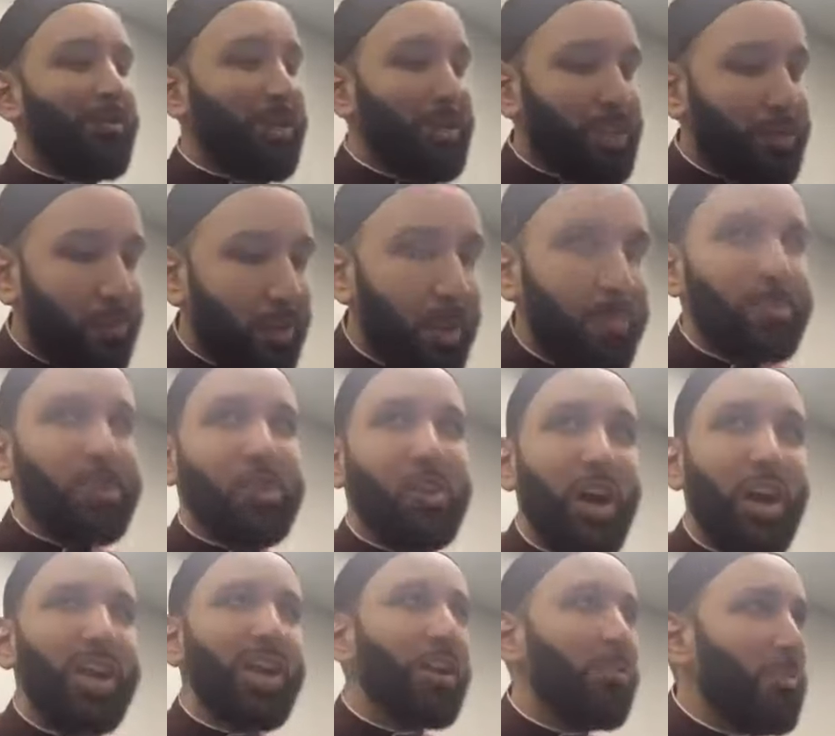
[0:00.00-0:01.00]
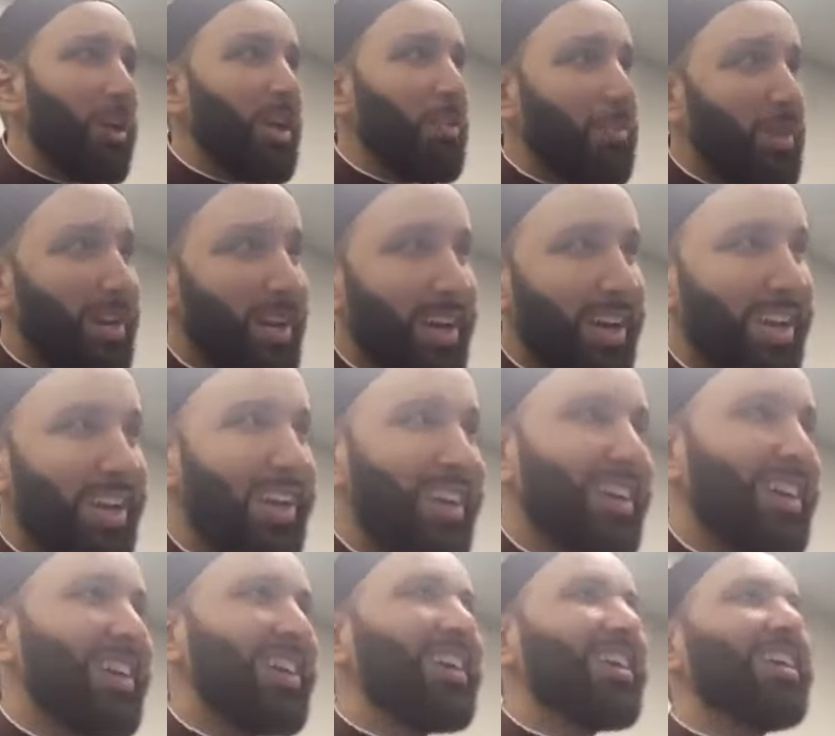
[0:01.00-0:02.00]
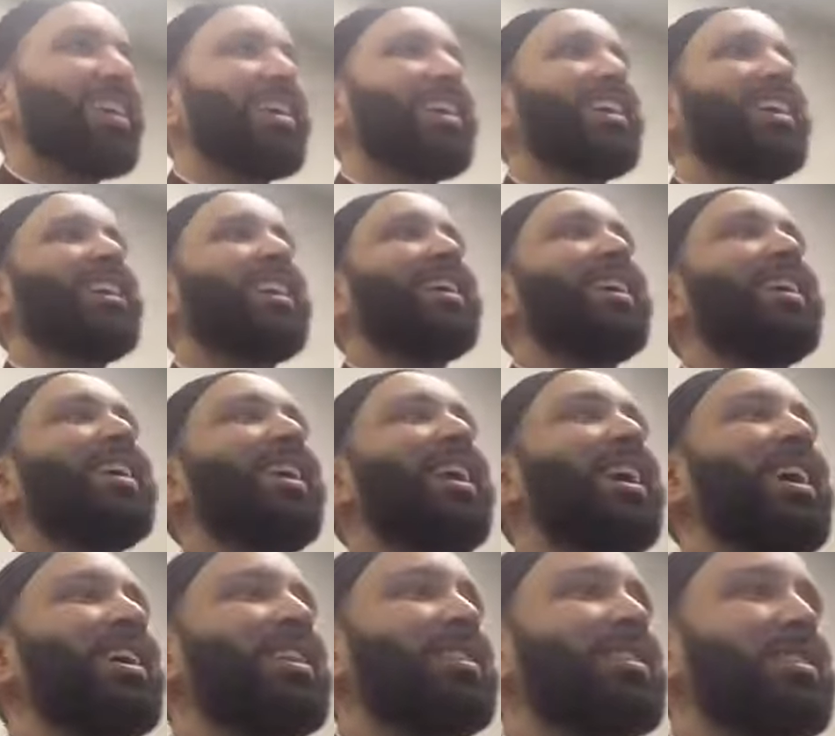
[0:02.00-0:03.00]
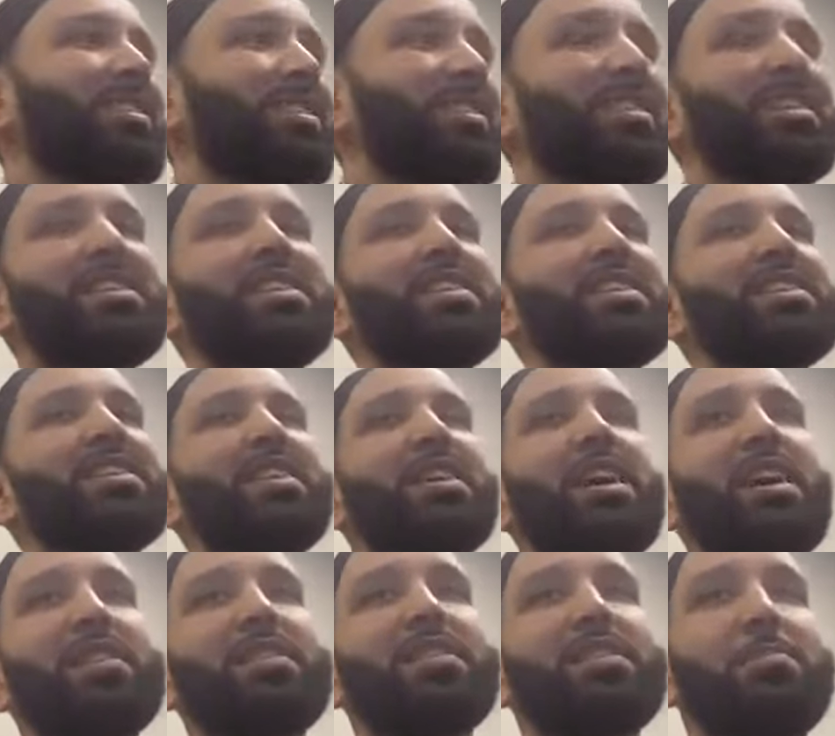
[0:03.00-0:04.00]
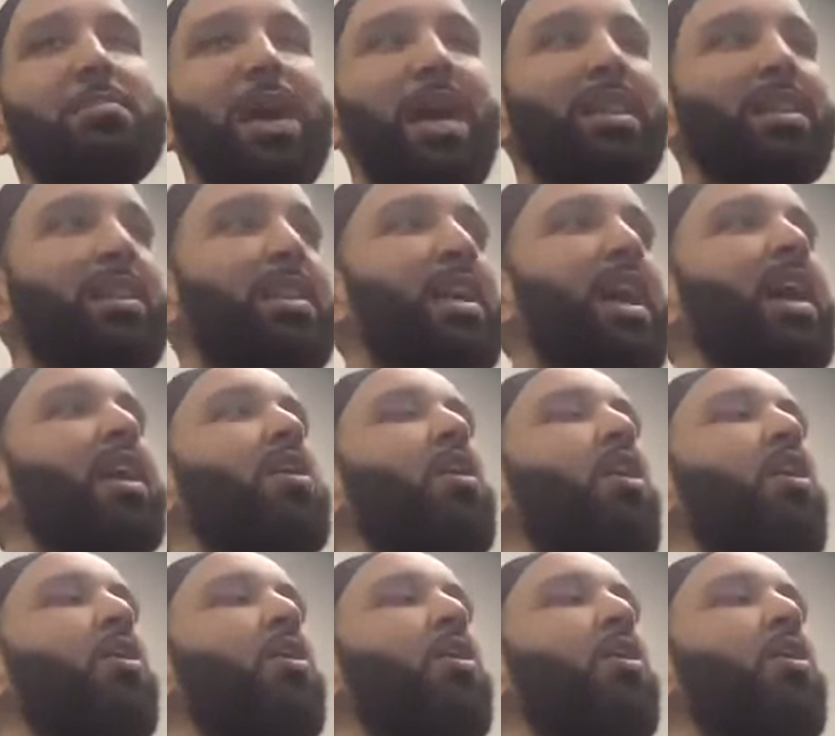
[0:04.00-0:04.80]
if it's from Saudi Arabia and this is the custom at the dead.